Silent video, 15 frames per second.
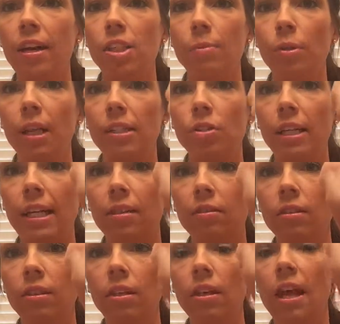a little bit of
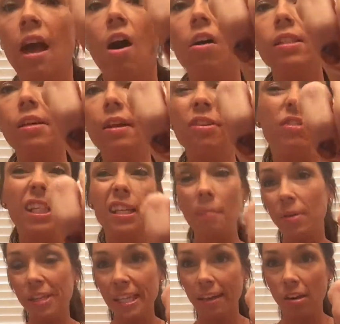excess at the end of
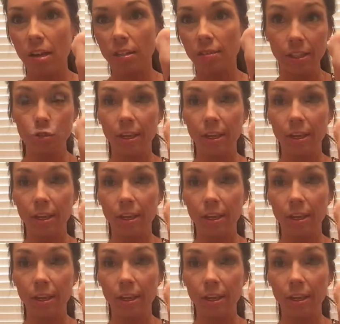your nail